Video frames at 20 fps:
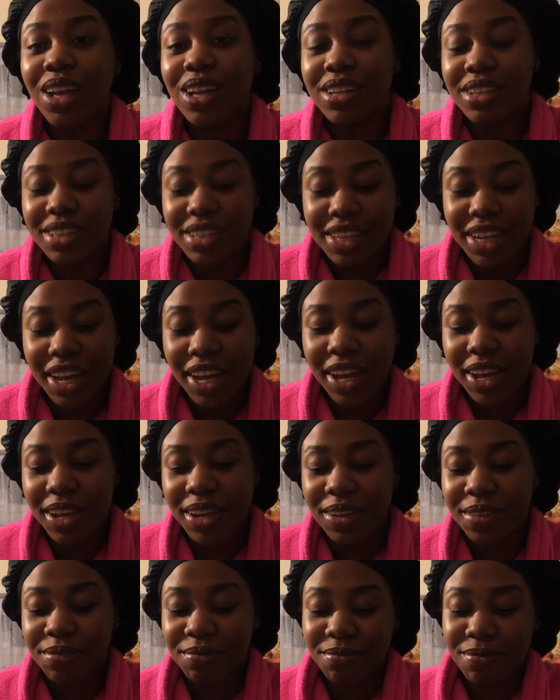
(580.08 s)

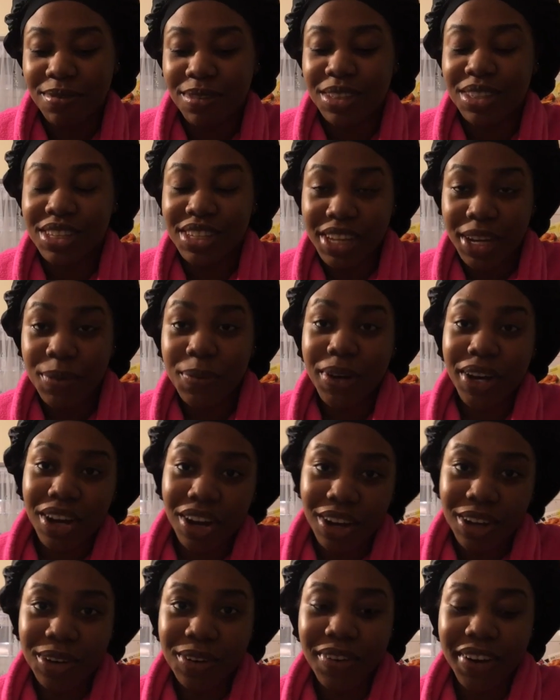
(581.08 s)
Today we're
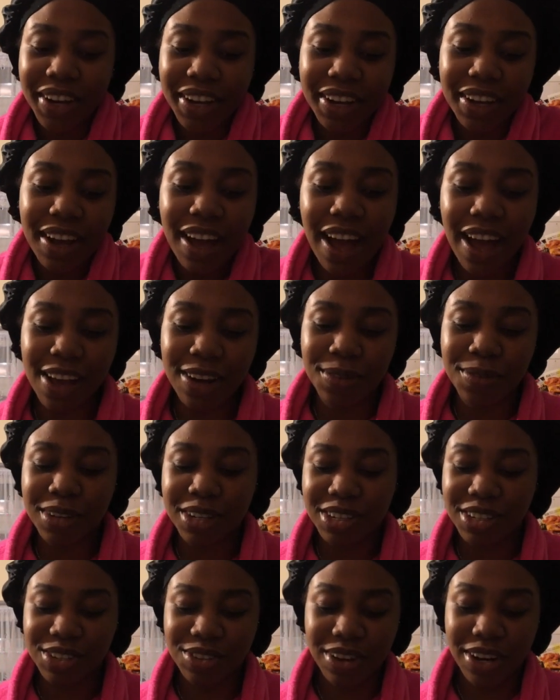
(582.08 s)
hungry and we're
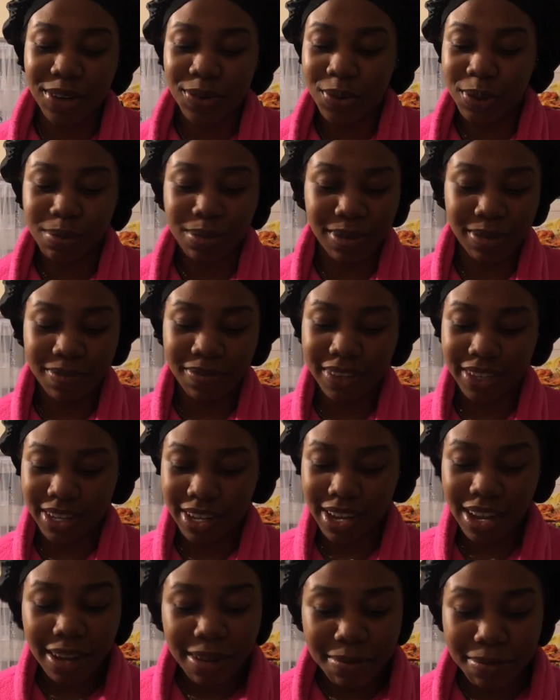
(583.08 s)
just trying to whip something
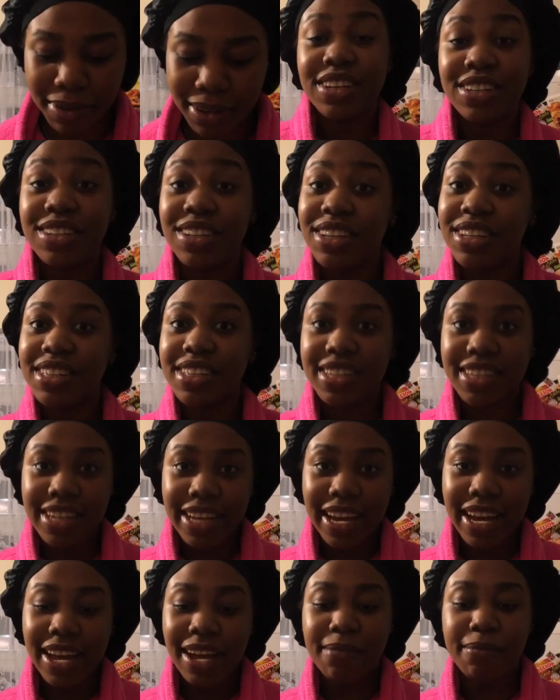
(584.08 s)
up. So
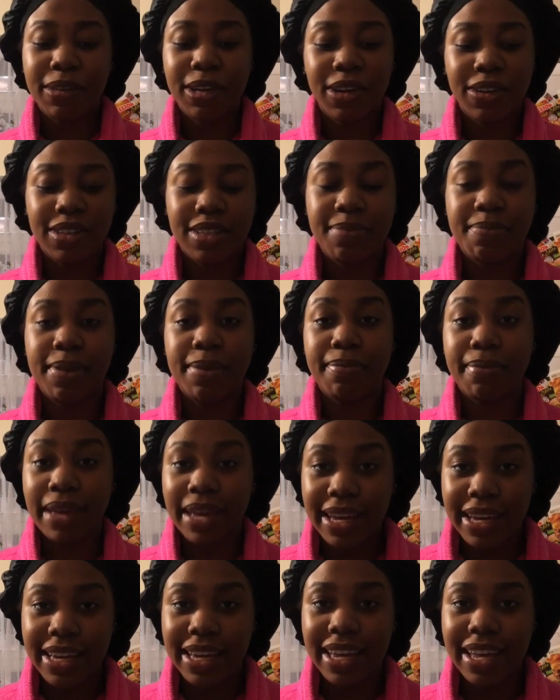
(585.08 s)
today I'm going to be
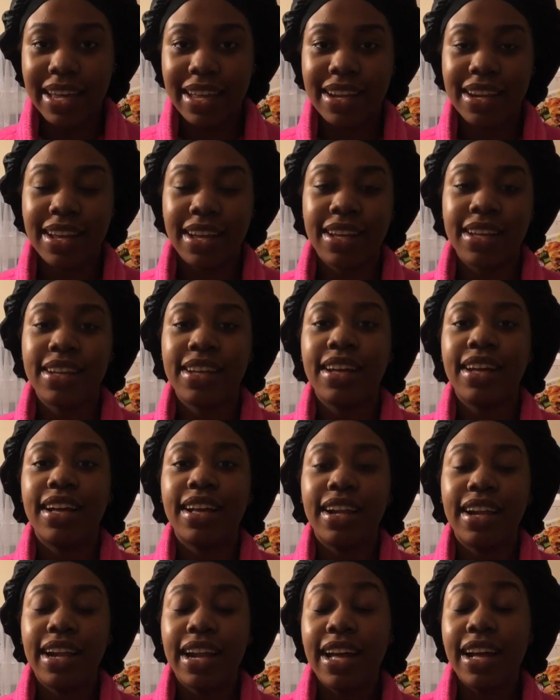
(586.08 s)
making
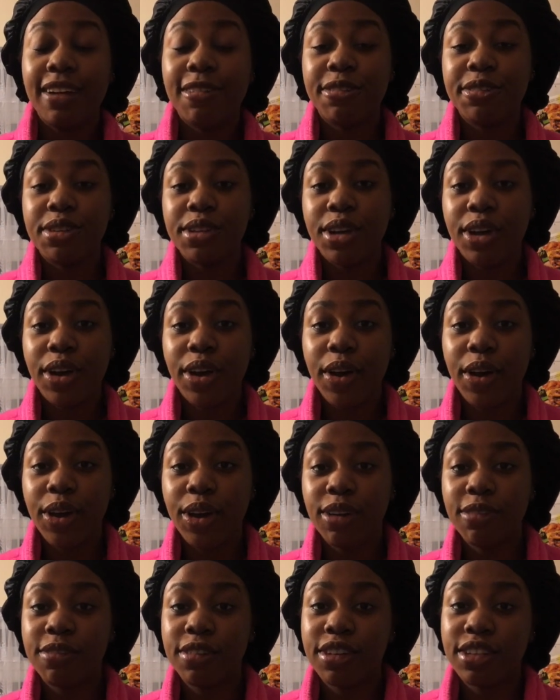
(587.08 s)

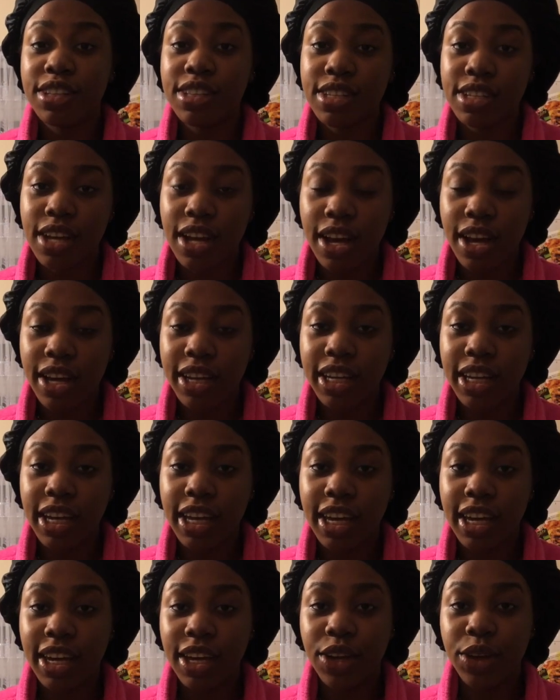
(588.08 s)
leftover
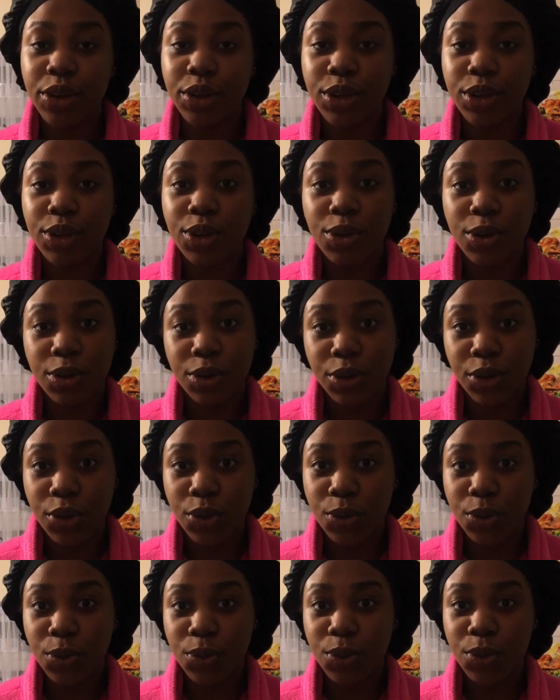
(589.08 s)
turkey udon
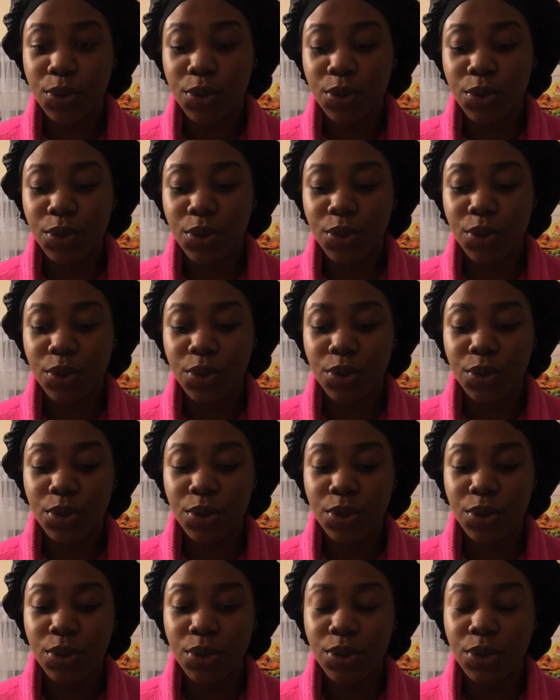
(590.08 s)
noodles.
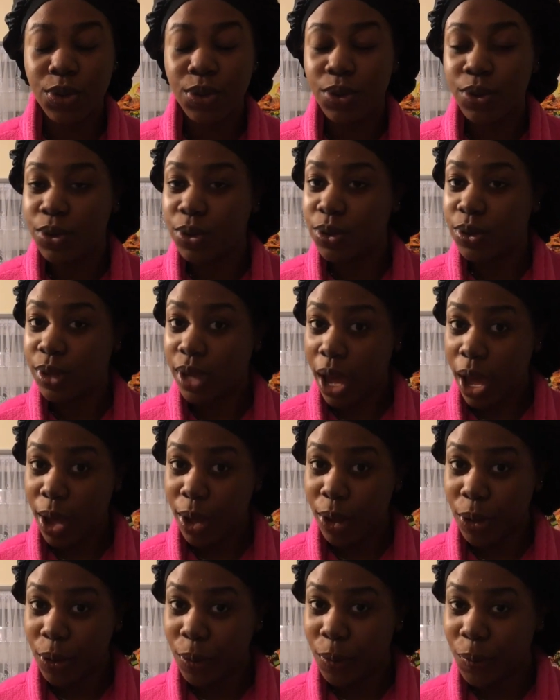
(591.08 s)
Yeah,
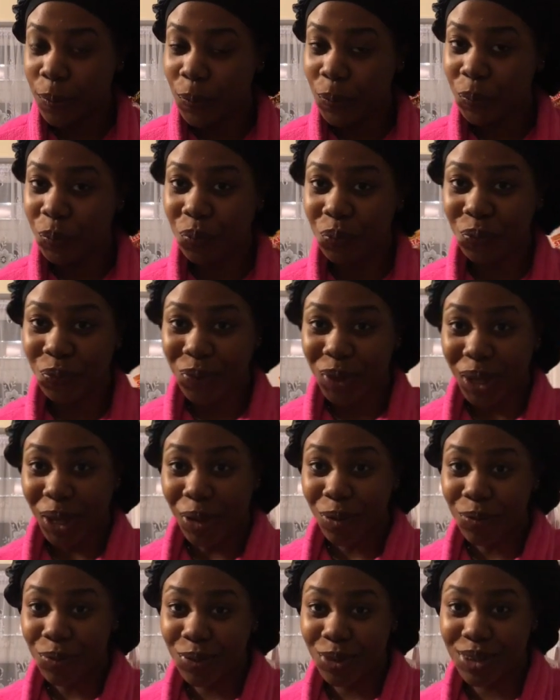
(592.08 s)

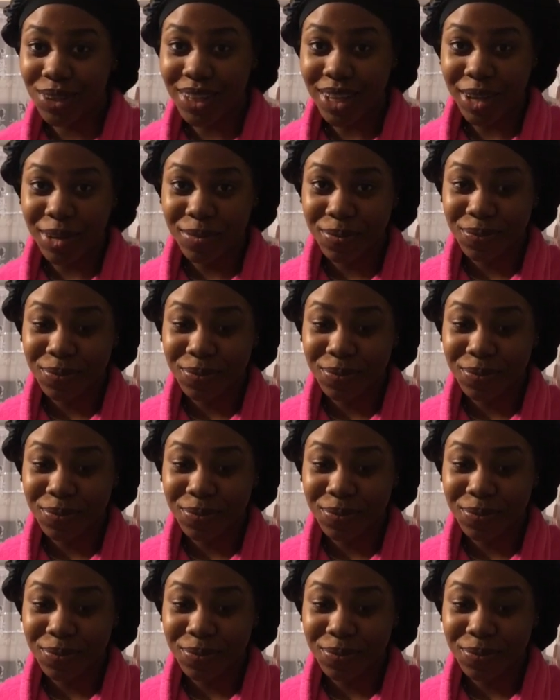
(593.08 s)
is that...